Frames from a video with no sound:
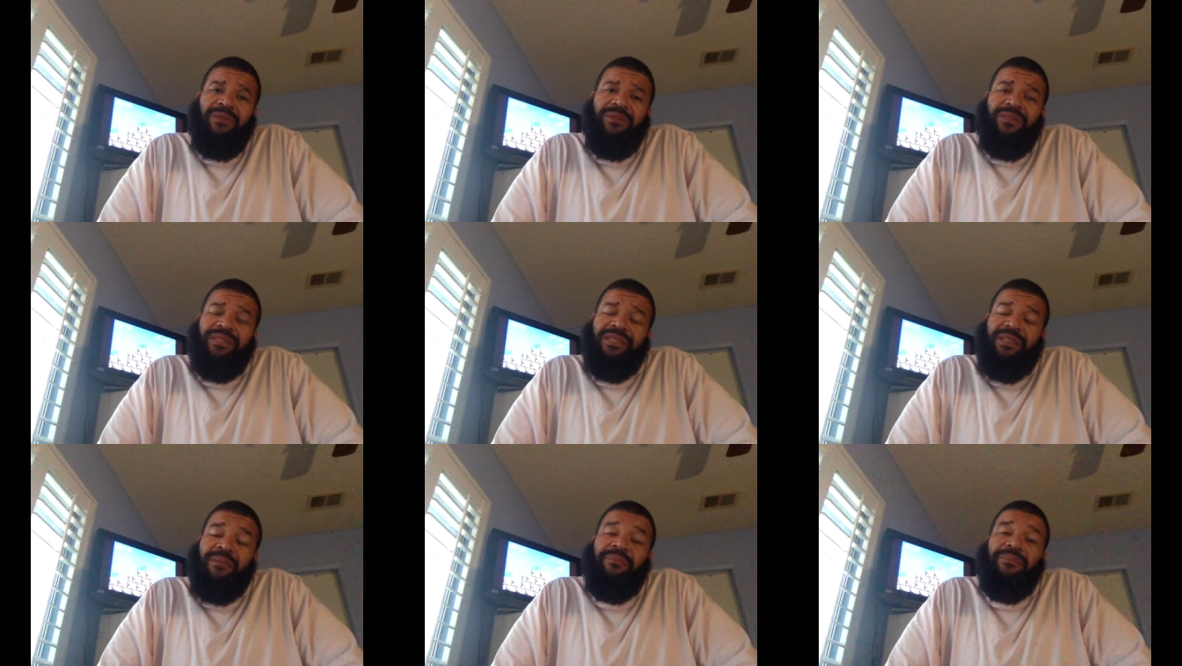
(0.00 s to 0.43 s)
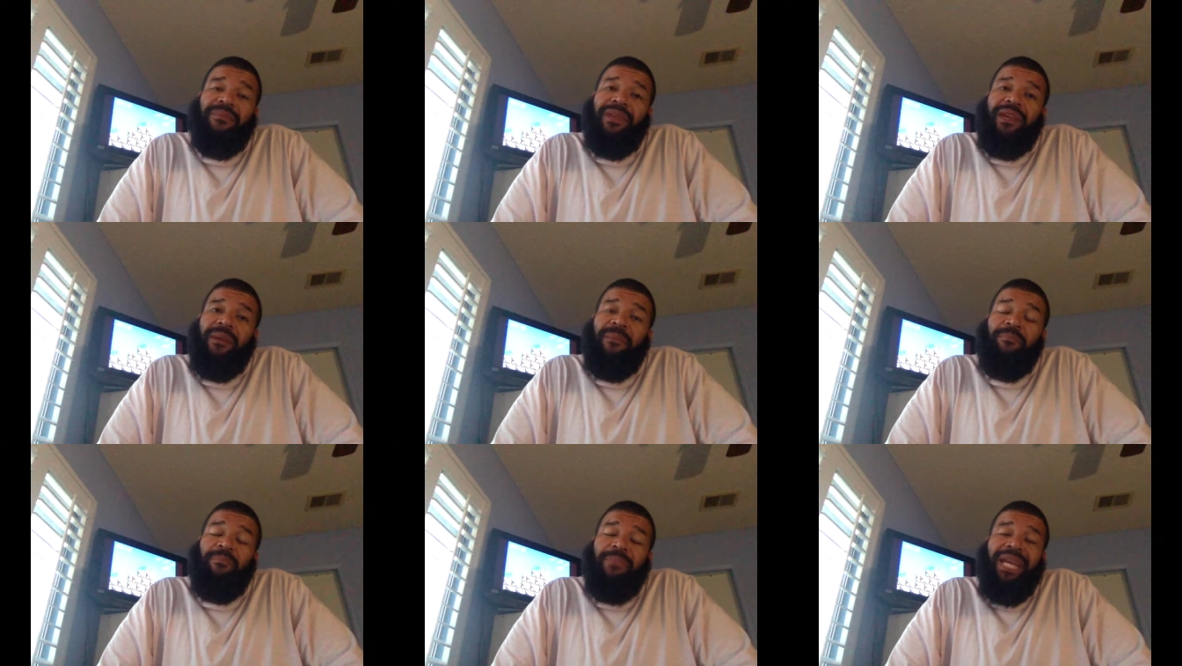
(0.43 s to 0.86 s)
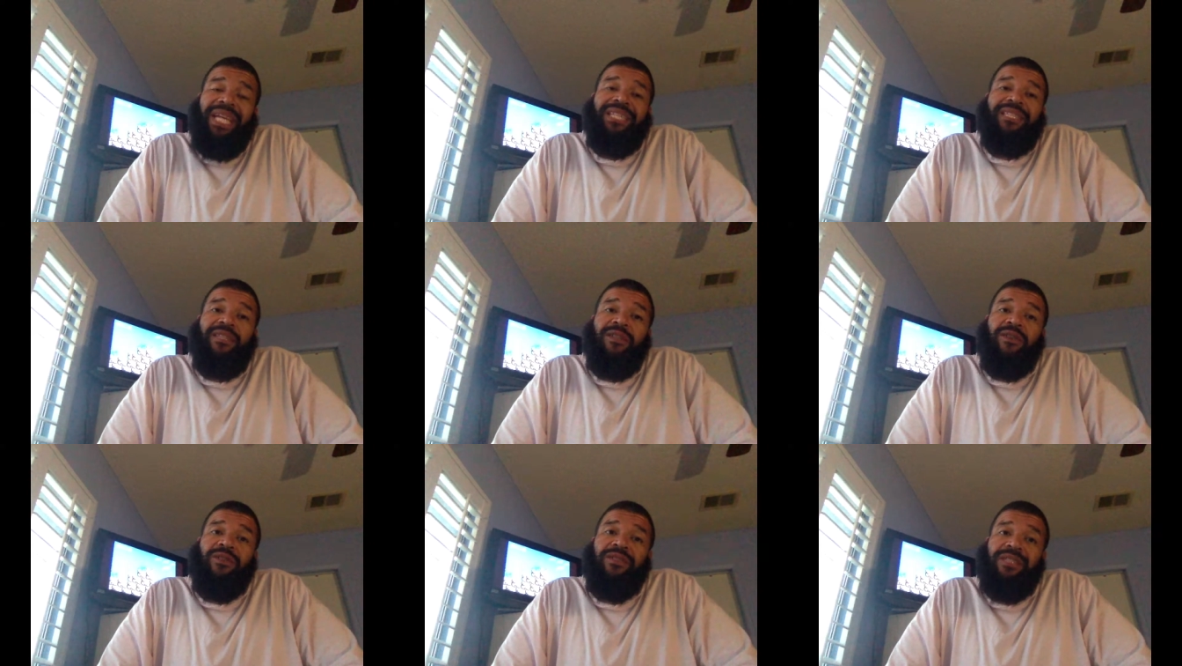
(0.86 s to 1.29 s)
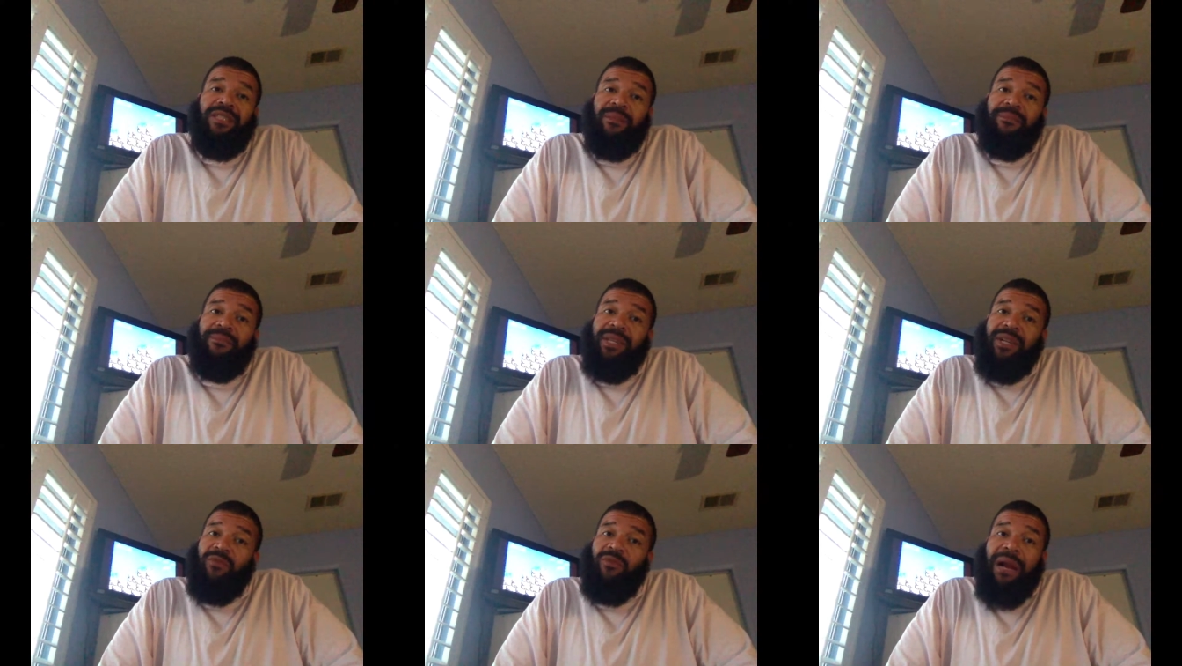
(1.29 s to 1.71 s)
something based on
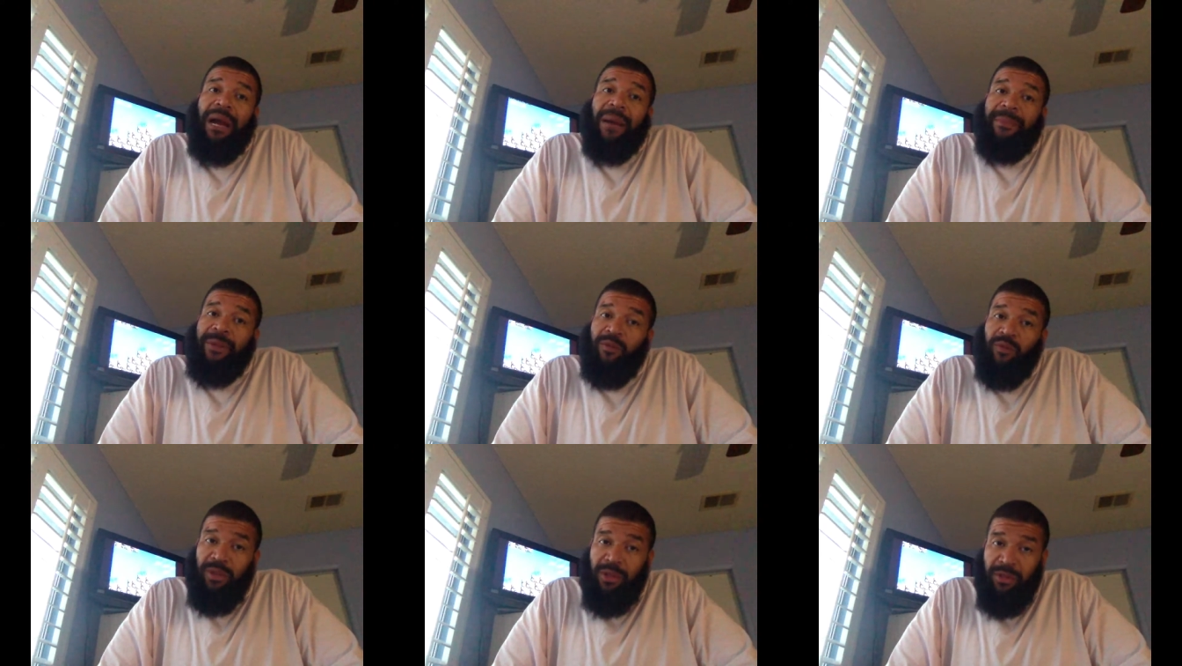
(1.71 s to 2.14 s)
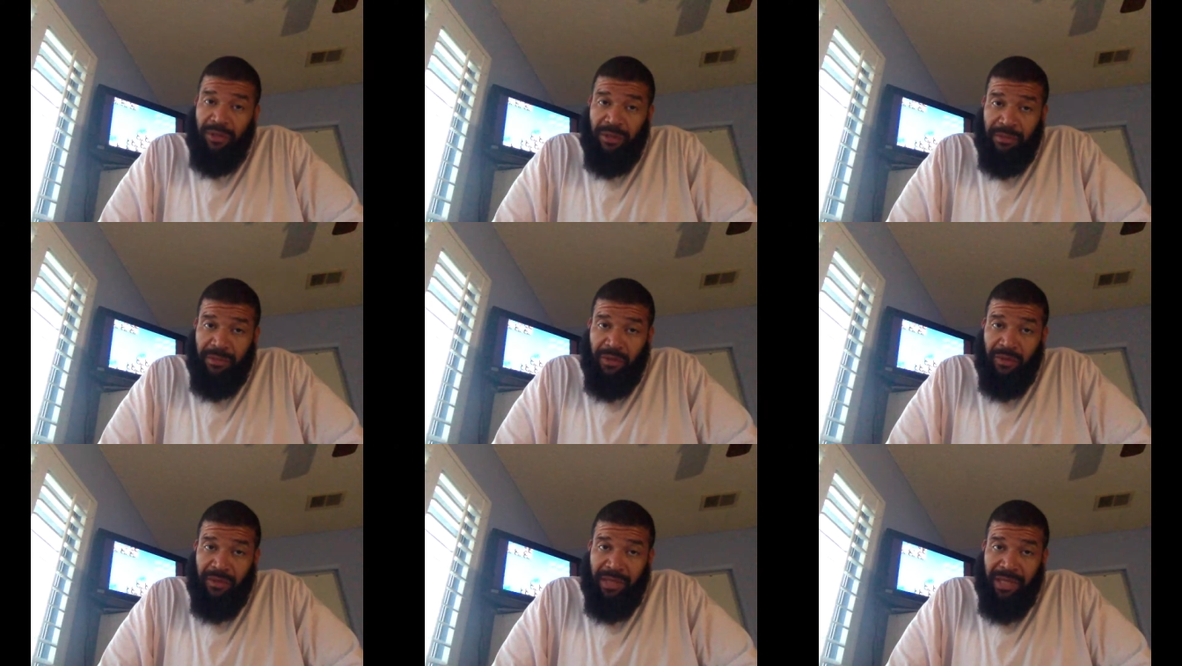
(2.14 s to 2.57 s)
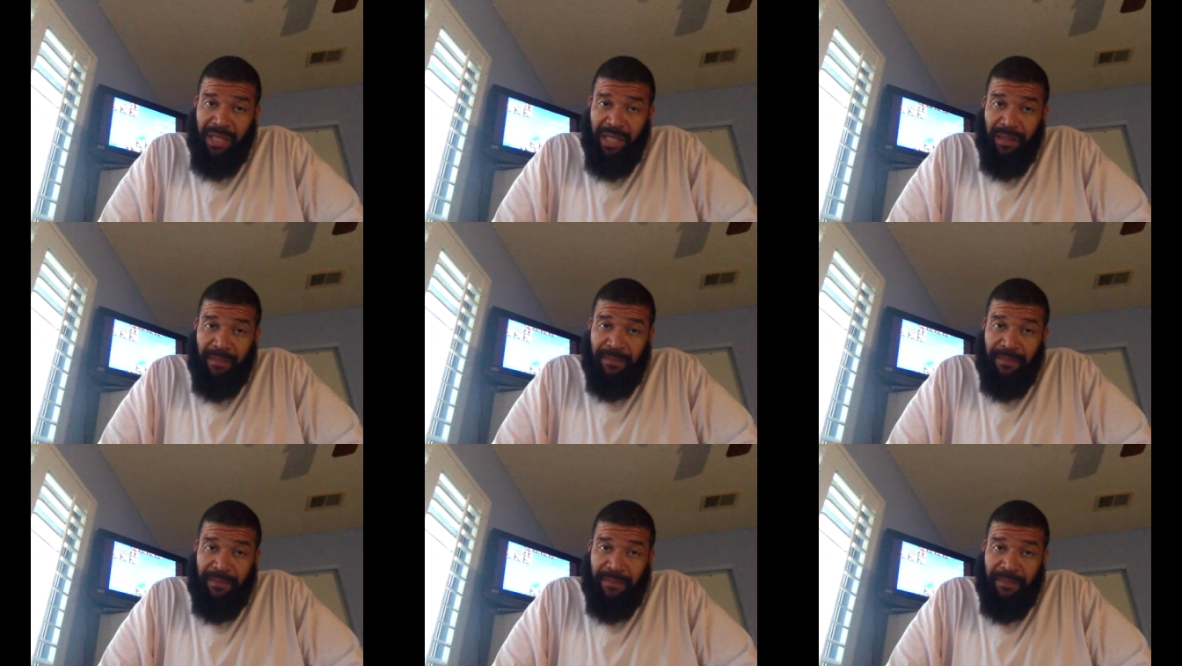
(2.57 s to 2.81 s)
something Robin Williams was in.